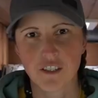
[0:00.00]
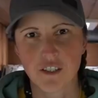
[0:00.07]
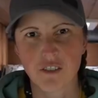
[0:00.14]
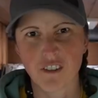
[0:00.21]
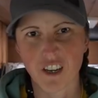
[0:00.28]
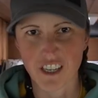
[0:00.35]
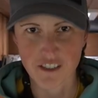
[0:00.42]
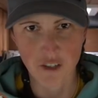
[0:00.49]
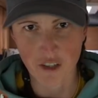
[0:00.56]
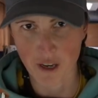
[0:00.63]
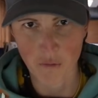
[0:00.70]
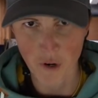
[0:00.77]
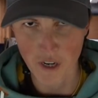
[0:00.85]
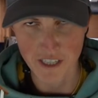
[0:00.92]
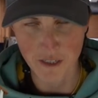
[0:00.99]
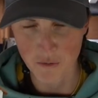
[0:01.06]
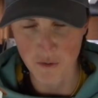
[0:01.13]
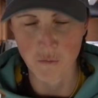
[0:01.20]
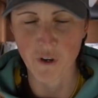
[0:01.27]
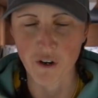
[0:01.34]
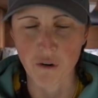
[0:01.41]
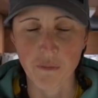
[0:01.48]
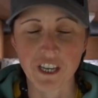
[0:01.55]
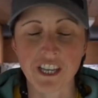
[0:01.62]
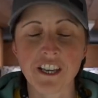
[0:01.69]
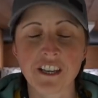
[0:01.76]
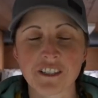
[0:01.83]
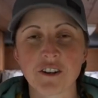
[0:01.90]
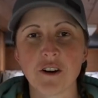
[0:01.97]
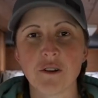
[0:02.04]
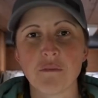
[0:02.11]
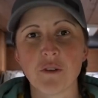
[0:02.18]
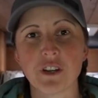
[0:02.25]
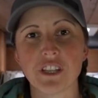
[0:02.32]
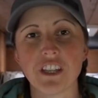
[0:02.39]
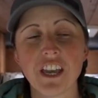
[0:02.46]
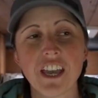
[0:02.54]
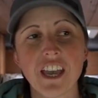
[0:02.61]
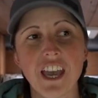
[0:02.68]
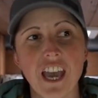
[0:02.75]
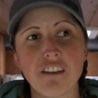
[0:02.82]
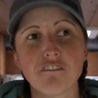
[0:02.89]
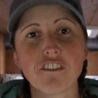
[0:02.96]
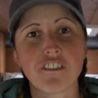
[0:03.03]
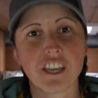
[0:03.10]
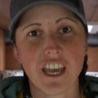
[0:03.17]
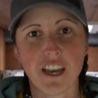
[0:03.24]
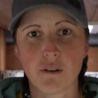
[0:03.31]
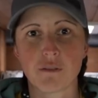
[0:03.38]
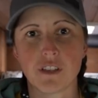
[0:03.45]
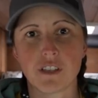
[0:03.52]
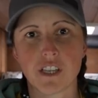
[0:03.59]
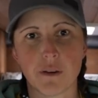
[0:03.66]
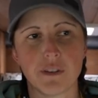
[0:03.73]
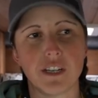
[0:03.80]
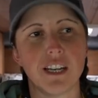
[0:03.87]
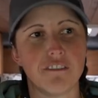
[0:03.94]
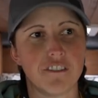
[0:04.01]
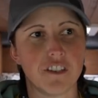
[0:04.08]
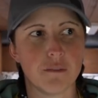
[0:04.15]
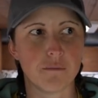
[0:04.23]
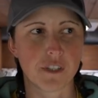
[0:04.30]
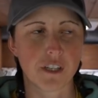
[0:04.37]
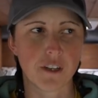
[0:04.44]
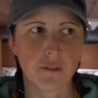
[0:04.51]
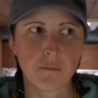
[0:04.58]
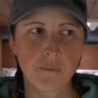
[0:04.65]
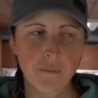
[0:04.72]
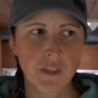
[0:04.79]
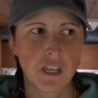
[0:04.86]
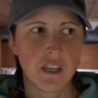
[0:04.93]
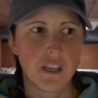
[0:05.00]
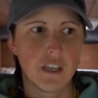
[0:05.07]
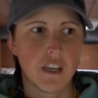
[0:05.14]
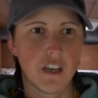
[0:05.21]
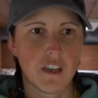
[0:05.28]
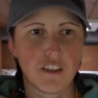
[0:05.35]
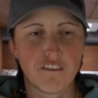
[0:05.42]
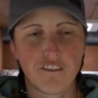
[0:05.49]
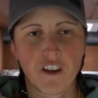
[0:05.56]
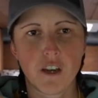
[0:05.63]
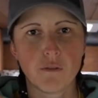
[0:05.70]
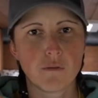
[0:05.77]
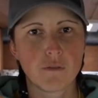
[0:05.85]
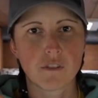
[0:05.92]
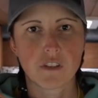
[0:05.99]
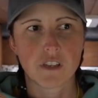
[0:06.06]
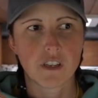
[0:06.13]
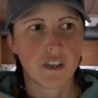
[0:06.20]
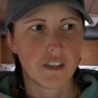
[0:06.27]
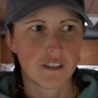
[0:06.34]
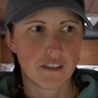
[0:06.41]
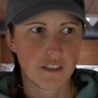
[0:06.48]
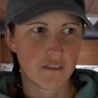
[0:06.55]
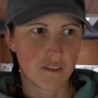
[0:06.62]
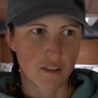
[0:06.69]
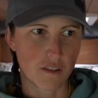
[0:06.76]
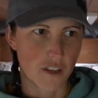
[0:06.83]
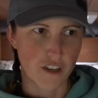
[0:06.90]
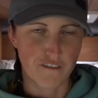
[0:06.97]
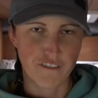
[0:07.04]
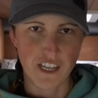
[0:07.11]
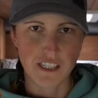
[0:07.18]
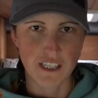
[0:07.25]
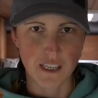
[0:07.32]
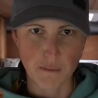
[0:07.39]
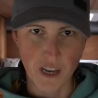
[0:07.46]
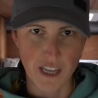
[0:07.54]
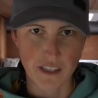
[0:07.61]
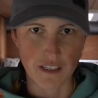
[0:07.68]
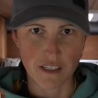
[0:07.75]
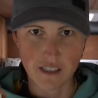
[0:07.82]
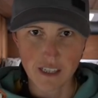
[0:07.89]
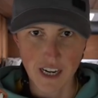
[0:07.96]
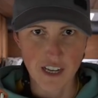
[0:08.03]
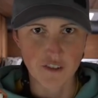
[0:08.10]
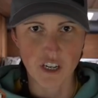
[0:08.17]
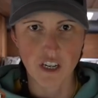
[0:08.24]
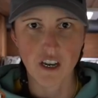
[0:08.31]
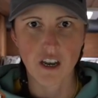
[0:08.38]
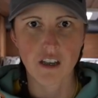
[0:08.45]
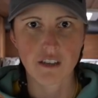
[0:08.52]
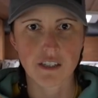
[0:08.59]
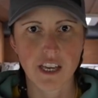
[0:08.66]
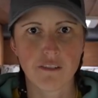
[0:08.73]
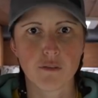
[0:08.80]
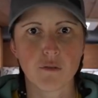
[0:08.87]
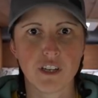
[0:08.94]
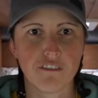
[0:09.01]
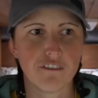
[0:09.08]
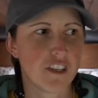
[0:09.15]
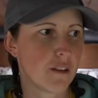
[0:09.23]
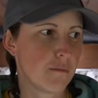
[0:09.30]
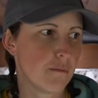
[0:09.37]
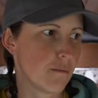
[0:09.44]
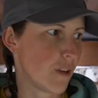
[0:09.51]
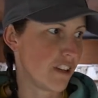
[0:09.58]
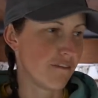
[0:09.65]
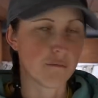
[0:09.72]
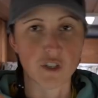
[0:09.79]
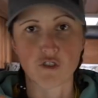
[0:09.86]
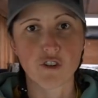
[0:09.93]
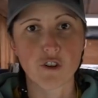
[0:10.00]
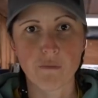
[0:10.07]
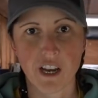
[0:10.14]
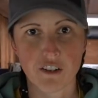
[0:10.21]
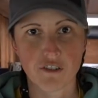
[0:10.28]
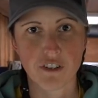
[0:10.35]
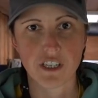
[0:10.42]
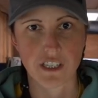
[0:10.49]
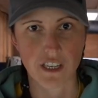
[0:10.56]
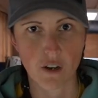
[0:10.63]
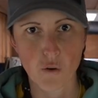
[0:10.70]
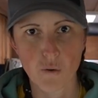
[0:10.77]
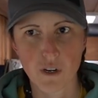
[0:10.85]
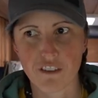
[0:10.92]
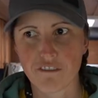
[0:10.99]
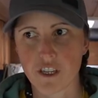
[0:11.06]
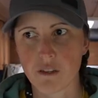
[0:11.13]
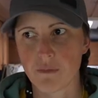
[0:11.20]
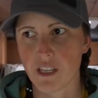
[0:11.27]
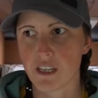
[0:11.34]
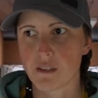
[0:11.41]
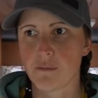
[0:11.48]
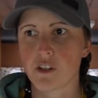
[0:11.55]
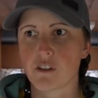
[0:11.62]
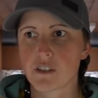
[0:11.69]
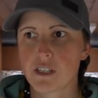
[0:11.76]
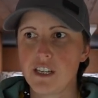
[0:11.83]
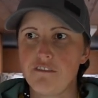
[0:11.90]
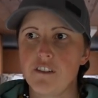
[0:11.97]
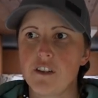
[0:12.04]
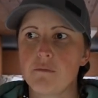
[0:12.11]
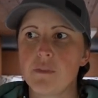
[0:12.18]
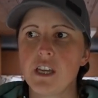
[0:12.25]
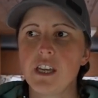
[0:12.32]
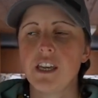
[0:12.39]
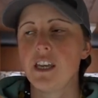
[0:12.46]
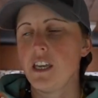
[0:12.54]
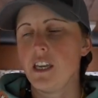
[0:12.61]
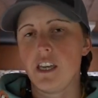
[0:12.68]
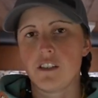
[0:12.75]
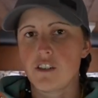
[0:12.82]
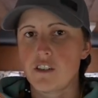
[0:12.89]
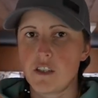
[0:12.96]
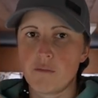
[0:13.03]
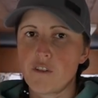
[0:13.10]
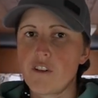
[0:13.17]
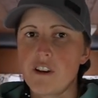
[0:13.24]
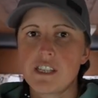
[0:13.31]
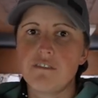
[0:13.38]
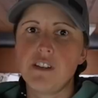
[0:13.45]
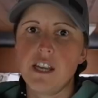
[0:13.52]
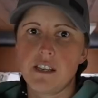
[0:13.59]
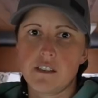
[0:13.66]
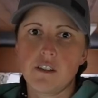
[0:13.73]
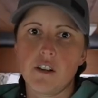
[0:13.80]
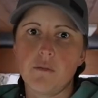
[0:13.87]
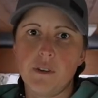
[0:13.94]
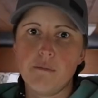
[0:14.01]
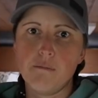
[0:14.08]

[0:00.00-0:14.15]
Alright, he's not that wise, it was Will, but he's got a point. Everything else is going lithium. So your phones, the fancy pants, electric cars, they're all lithium. Even my drill batteries, they're all lithium, and that's because lithium is just the progressive next stop in